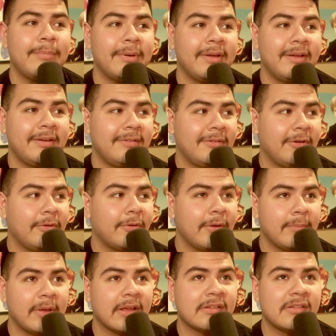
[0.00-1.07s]
But
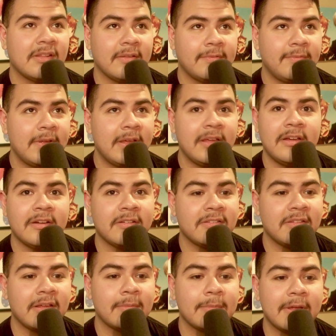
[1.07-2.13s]
going back to the figure
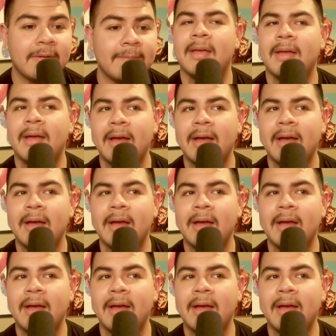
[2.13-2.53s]
segment,